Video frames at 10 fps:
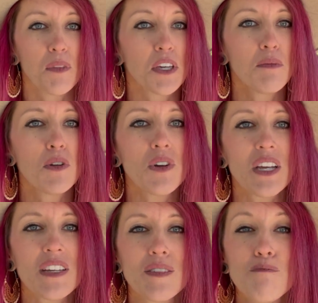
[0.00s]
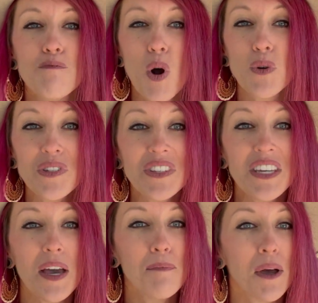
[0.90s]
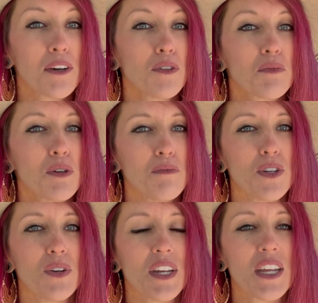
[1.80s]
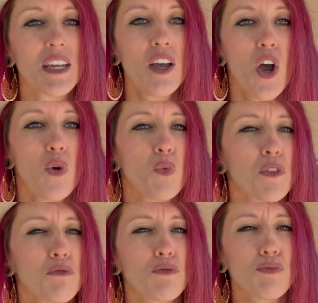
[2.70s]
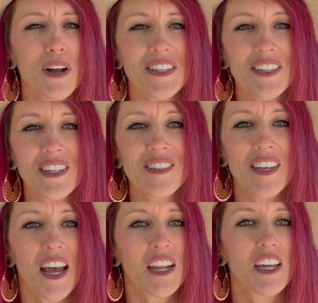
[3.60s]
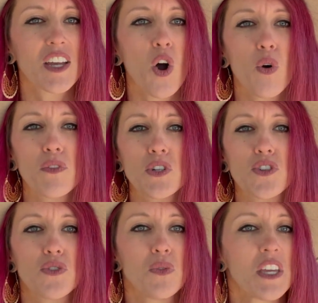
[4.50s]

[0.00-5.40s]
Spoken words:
The community is mostly a bedroom community with residents heading over to